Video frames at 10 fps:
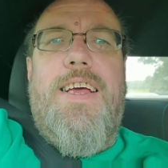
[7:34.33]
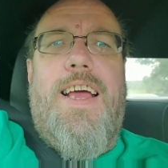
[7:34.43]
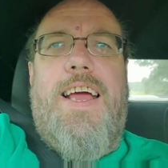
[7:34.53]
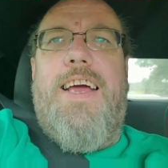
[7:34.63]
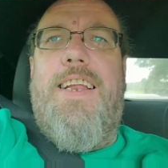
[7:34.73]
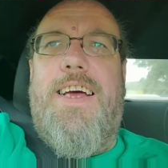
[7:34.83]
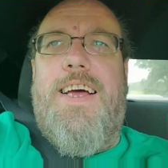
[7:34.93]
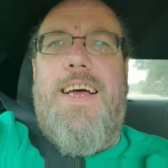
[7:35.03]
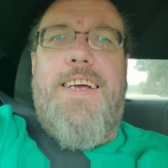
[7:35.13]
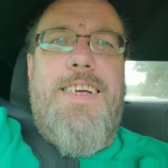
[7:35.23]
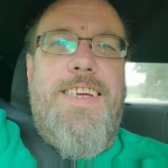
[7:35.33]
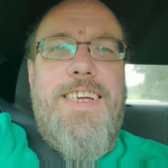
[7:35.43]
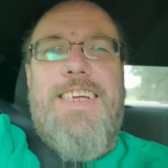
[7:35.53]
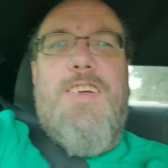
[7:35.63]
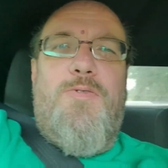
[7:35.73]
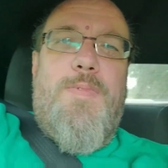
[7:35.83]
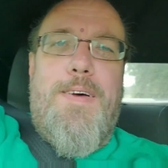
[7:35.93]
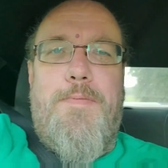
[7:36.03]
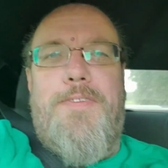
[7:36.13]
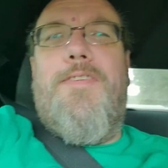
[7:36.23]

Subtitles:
And Mom